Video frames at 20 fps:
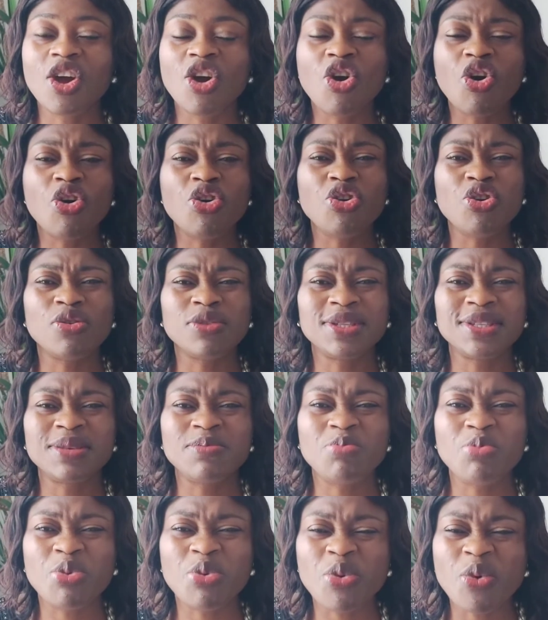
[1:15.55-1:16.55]
or you're
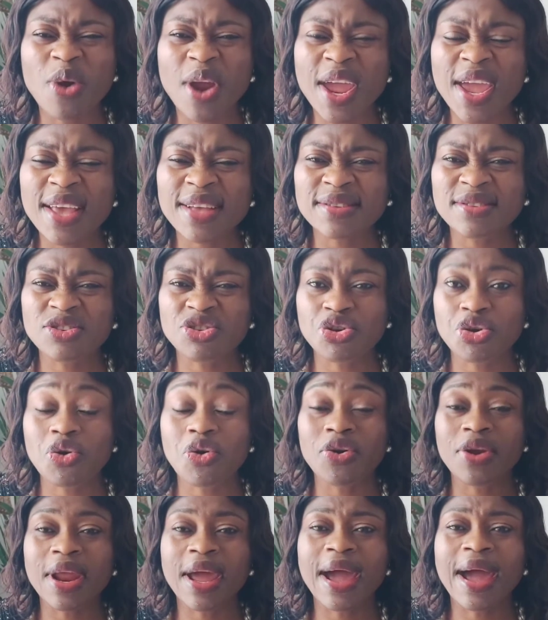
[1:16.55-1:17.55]
depressed, you're
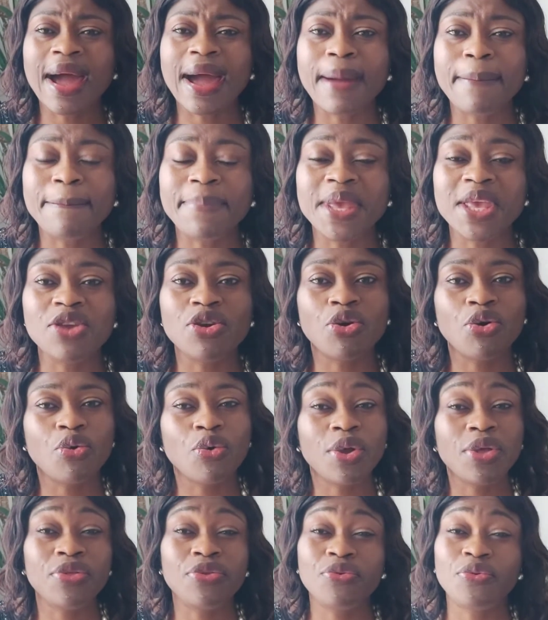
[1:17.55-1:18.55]
unhappy, you're
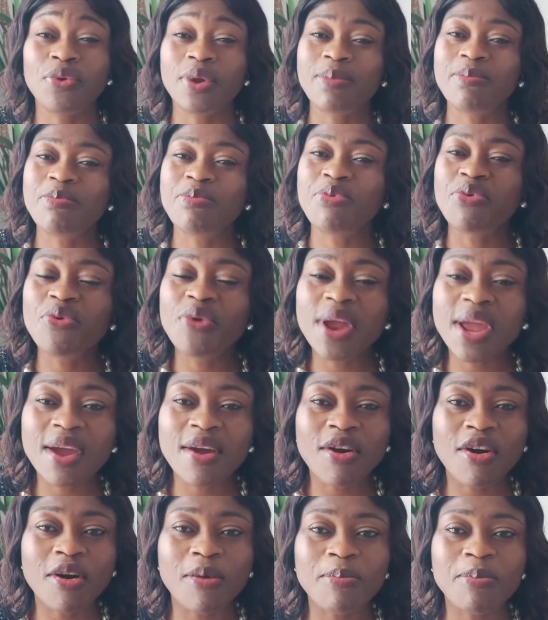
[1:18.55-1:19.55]
going through a
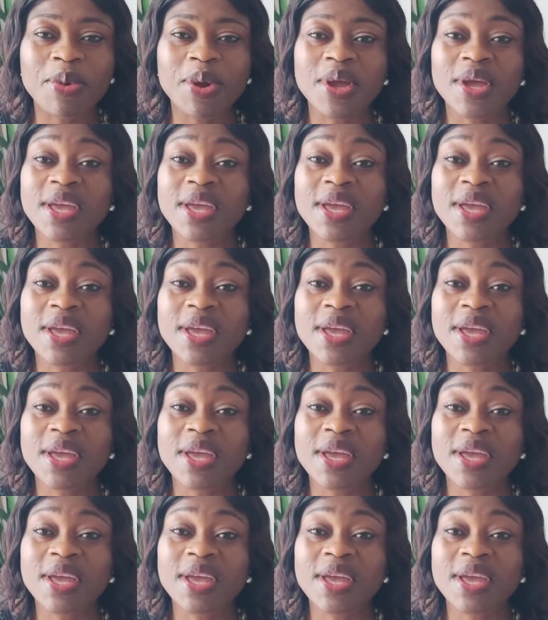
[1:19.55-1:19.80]
breakup.